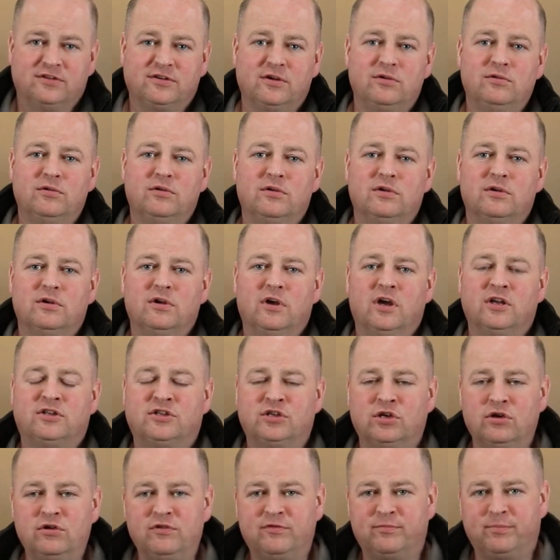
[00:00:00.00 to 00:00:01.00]
So a
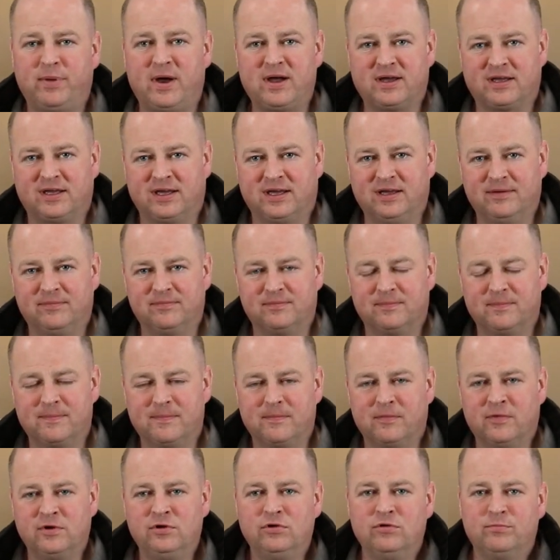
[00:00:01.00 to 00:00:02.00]
tooth bucket,
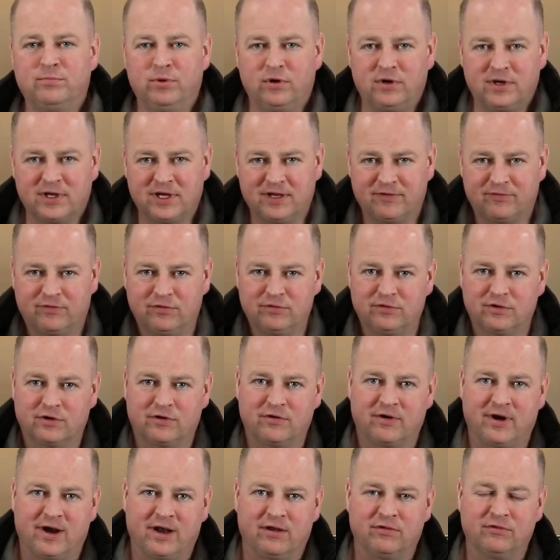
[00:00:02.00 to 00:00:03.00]
when you're pulling it through the
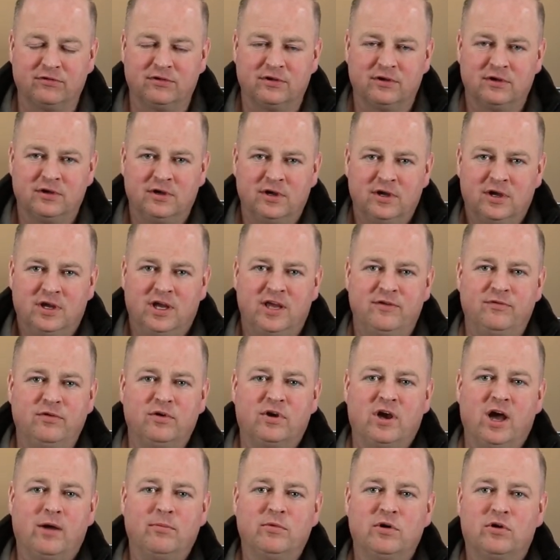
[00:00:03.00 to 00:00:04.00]
ground, if
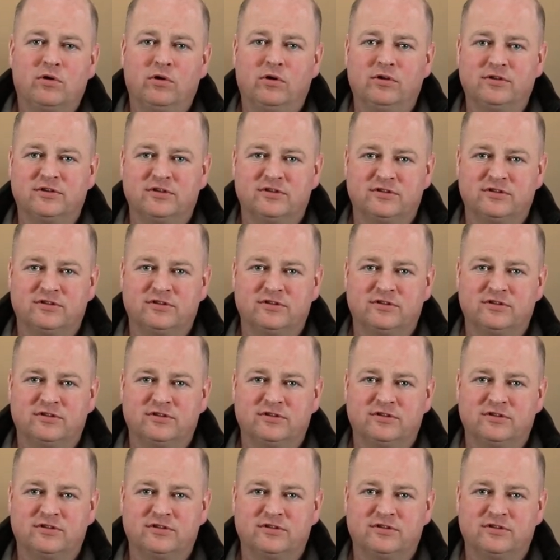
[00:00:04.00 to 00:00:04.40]
you come across